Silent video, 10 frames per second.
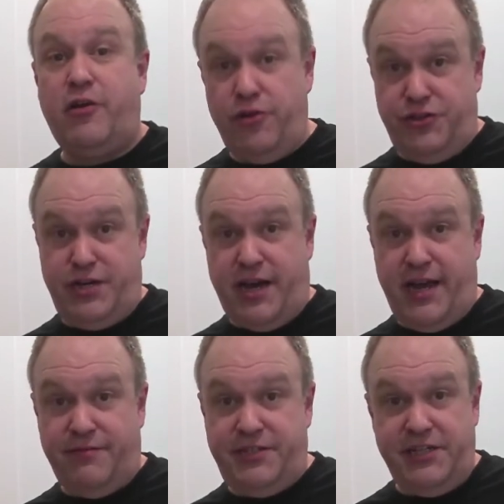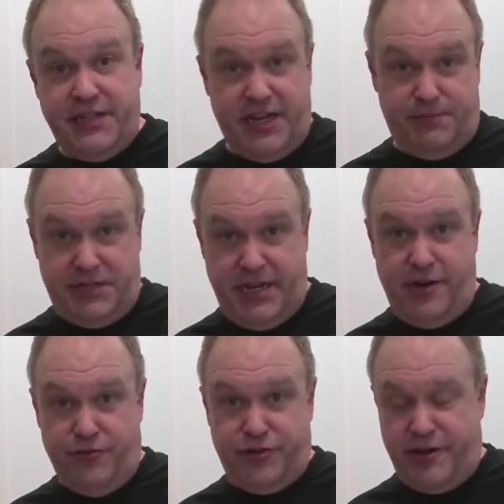does not have cheese. It has
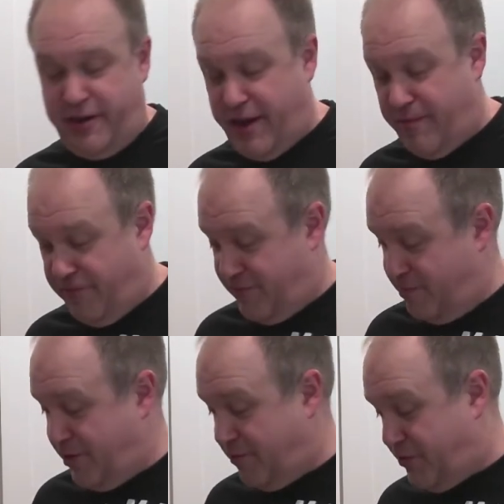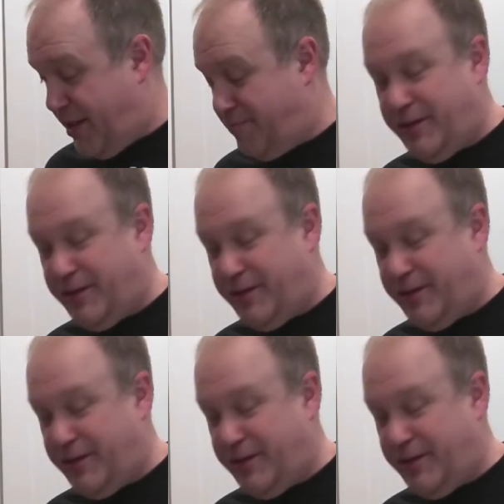potatoes in it. I am familiar with that.